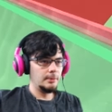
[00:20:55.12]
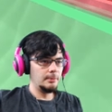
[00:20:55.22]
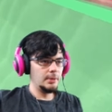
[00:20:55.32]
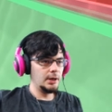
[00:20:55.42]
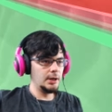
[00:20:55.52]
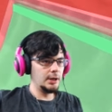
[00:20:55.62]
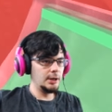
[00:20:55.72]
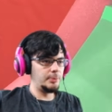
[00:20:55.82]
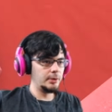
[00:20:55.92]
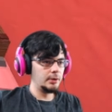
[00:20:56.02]

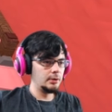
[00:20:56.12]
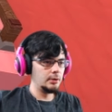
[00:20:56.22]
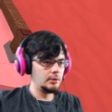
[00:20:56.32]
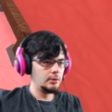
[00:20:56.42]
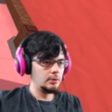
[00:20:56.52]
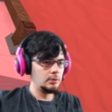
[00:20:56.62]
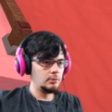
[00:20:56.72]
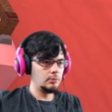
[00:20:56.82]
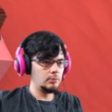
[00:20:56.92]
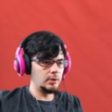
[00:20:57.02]
meep.
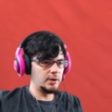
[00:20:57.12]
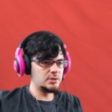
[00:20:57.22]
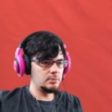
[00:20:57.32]
Why is